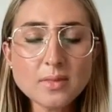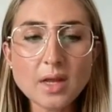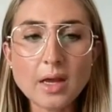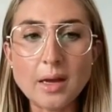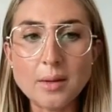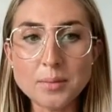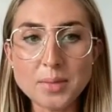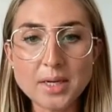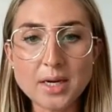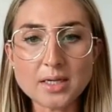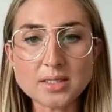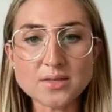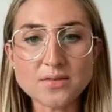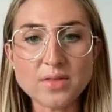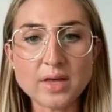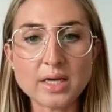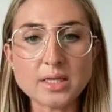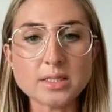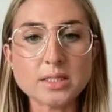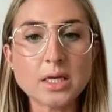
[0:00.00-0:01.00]
And because of
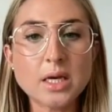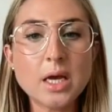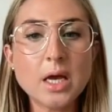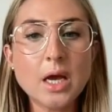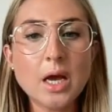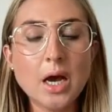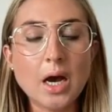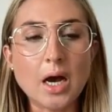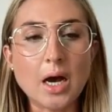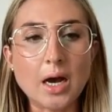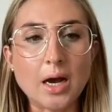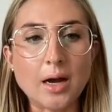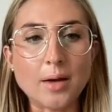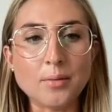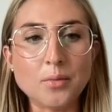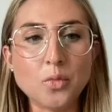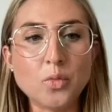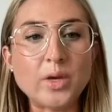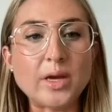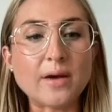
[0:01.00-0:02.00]
this,
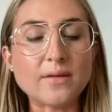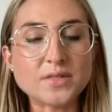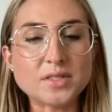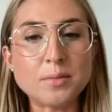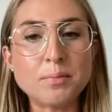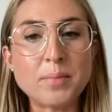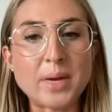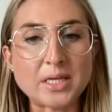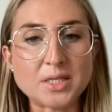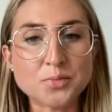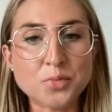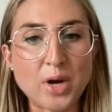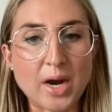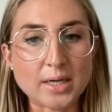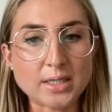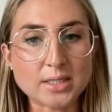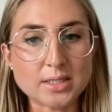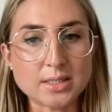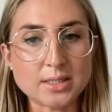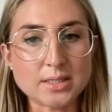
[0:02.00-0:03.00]
we have some best
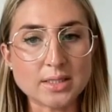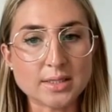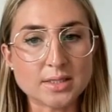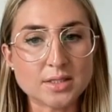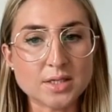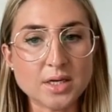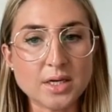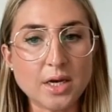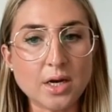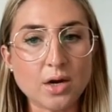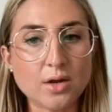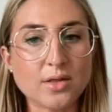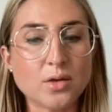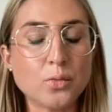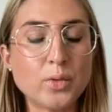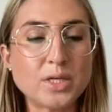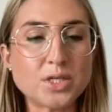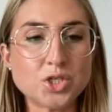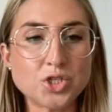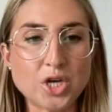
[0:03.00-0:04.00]
practices listed here that
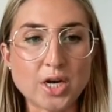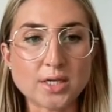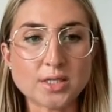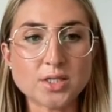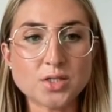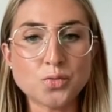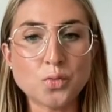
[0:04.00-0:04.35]
we suggest